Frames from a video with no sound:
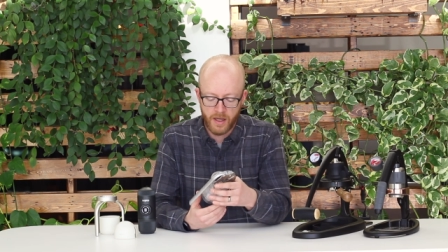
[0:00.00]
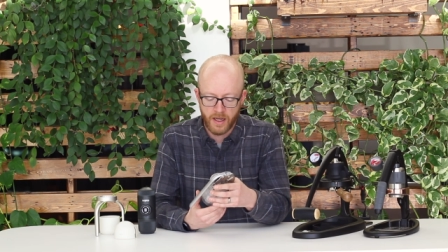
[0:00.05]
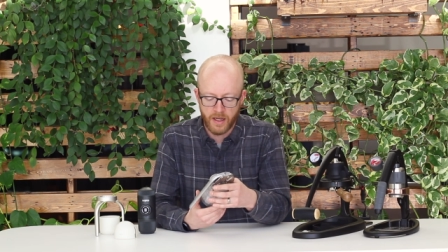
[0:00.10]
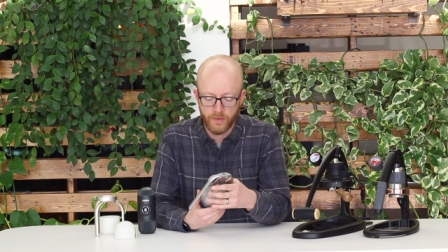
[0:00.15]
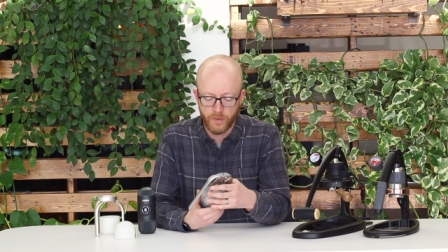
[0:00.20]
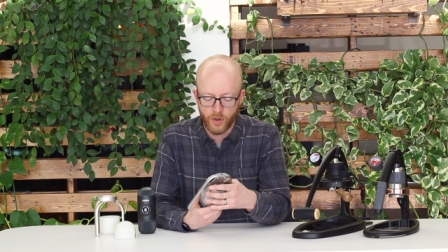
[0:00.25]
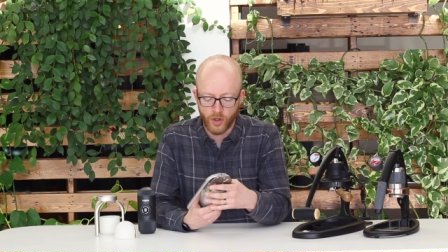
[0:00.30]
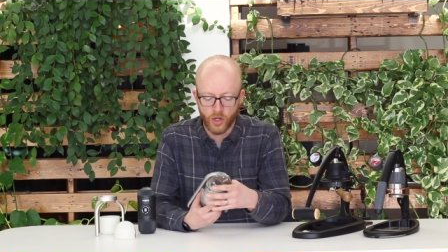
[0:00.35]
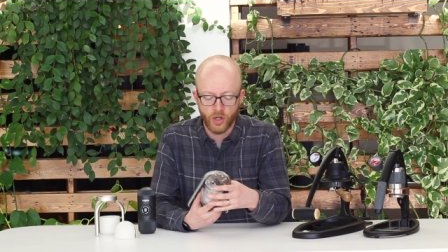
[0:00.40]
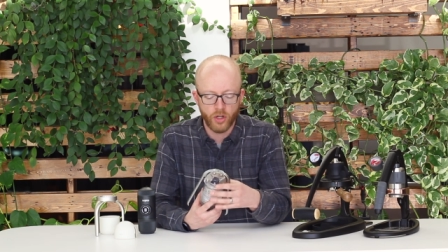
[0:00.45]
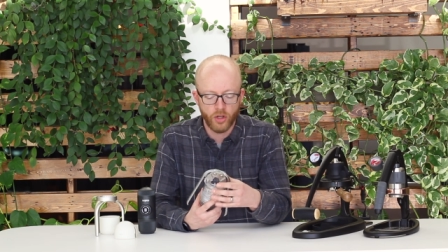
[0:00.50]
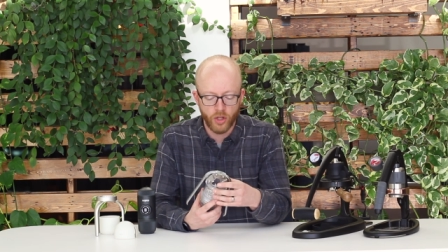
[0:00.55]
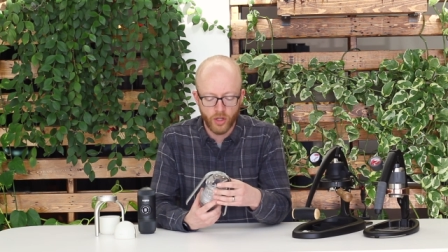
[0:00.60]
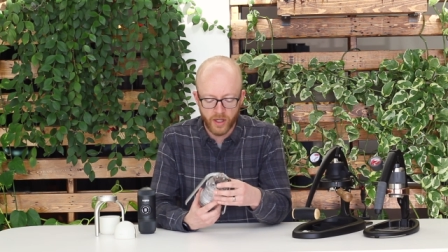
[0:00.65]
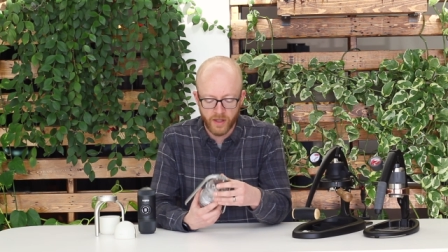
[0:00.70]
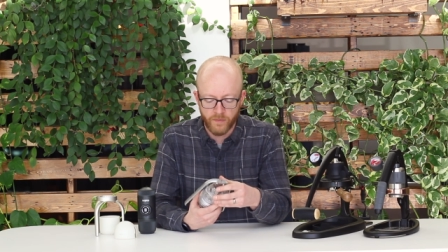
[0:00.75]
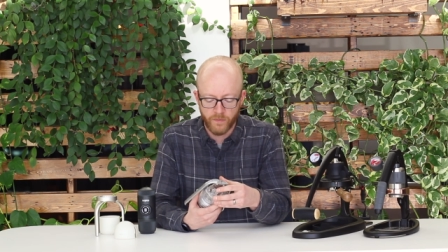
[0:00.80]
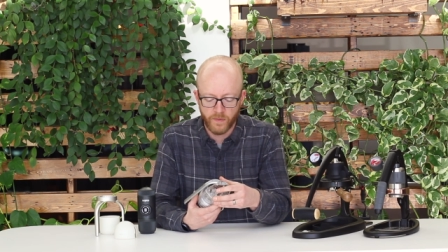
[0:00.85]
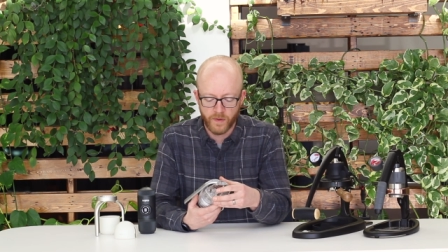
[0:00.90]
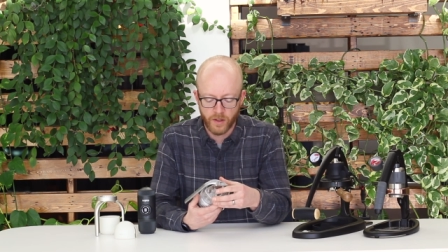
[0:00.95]
Uh, they're going to
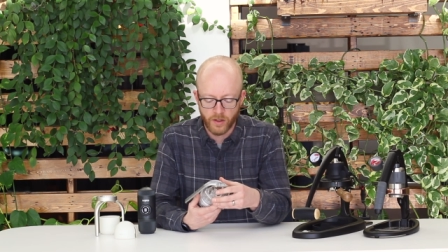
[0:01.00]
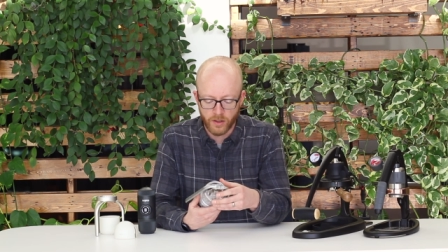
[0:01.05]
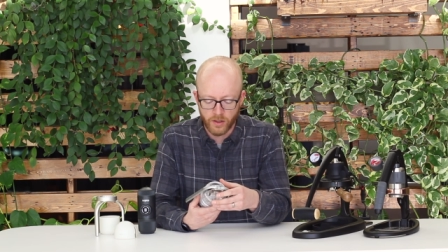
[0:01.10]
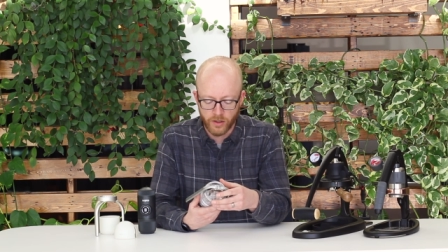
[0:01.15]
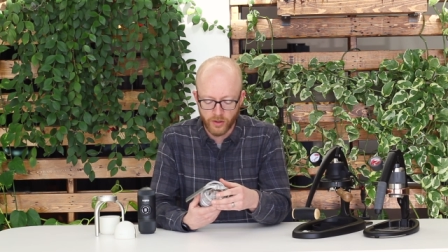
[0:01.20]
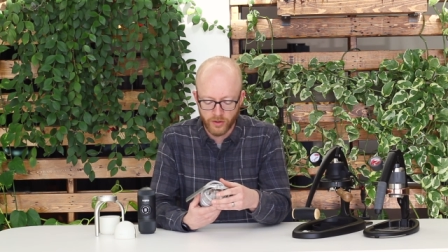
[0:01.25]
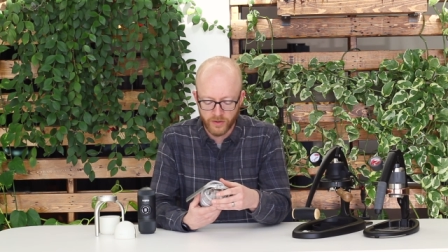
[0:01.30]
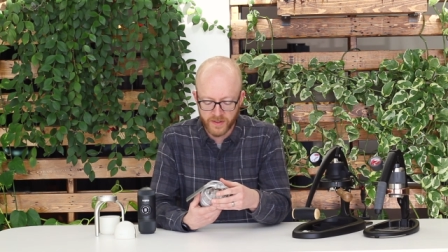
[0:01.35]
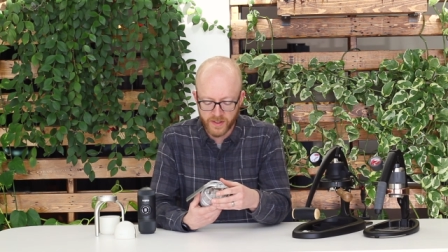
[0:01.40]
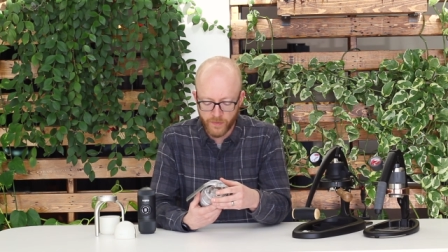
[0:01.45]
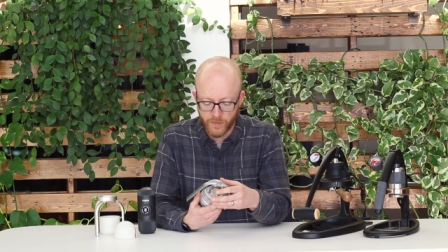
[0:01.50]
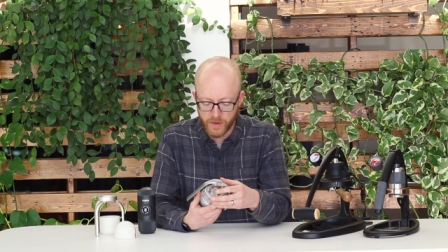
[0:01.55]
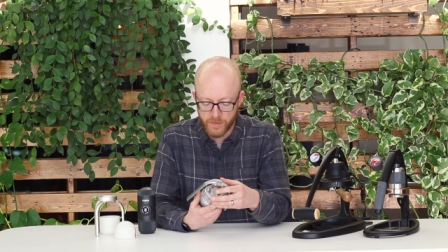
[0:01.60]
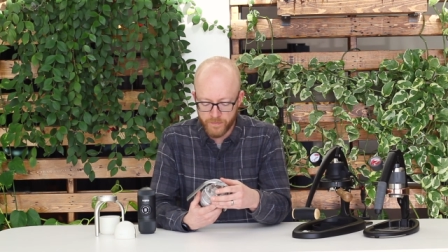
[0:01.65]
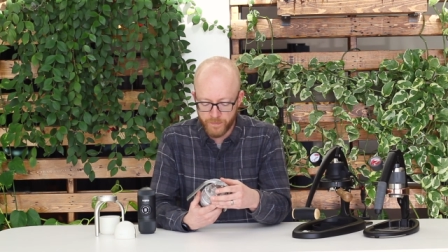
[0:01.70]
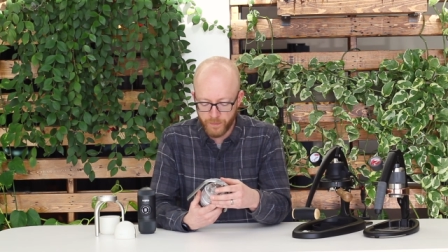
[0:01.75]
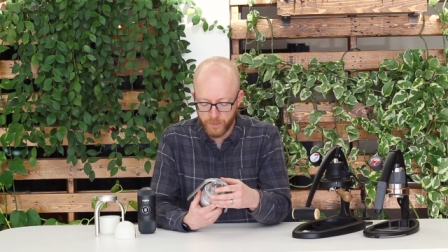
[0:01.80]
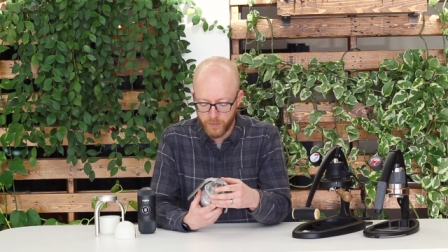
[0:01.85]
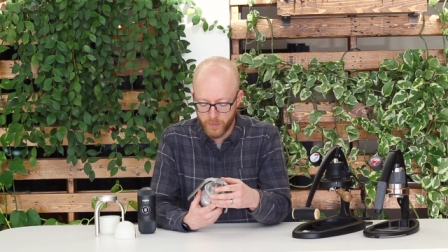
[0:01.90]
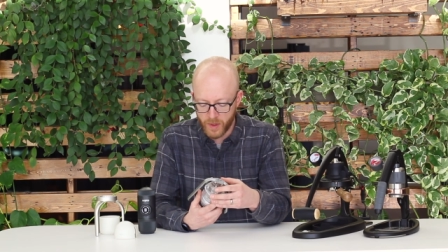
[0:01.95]
look and feel a little different,
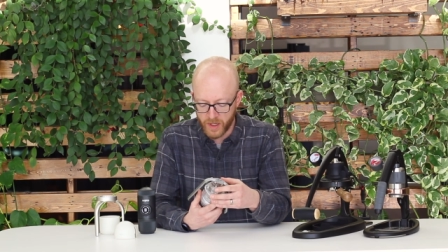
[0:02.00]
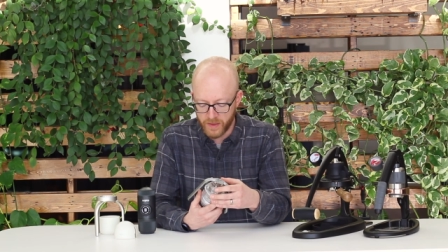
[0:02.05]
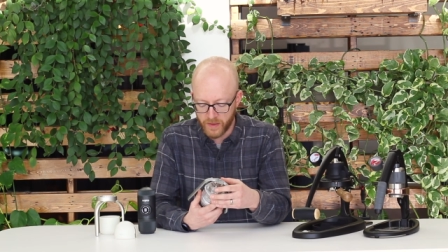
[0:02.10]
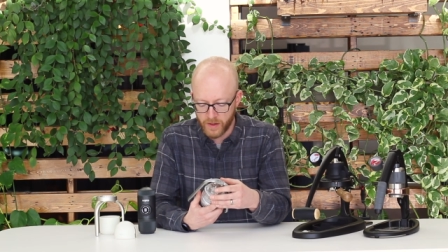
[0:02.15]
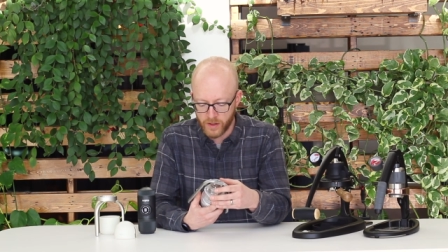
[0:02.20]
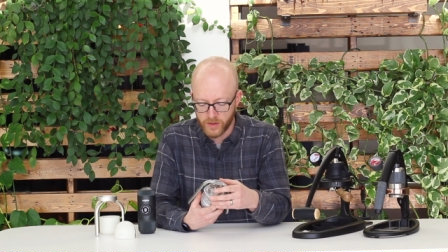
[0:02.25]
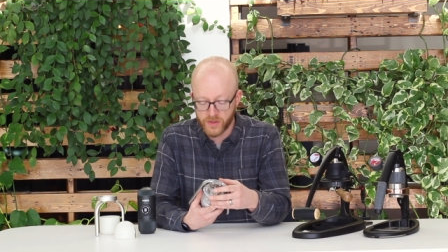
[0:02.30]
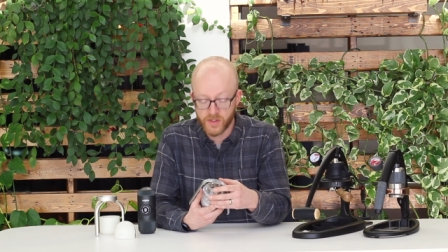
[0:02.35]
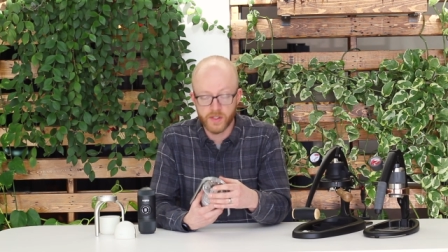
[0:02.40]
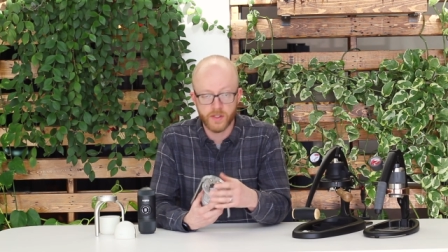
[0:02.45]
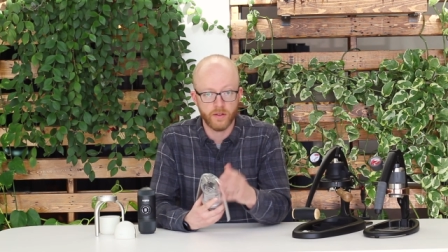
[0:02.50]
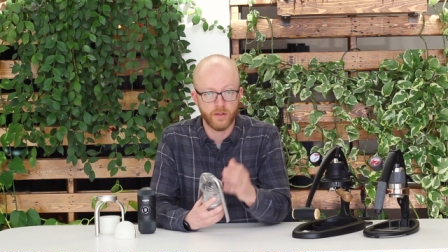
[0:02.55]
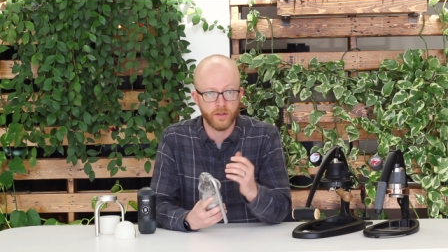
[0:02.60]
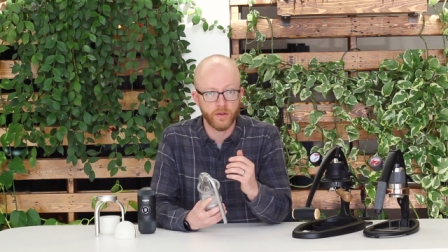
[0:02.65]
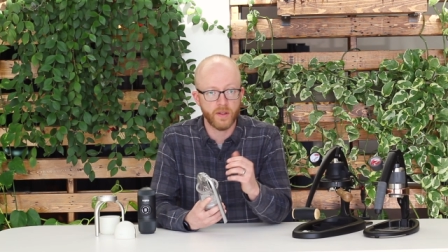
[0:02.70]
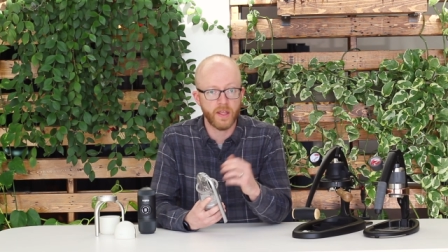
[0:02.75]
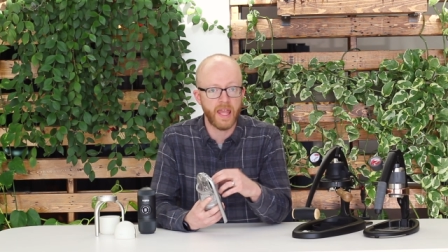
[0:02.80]
but they're still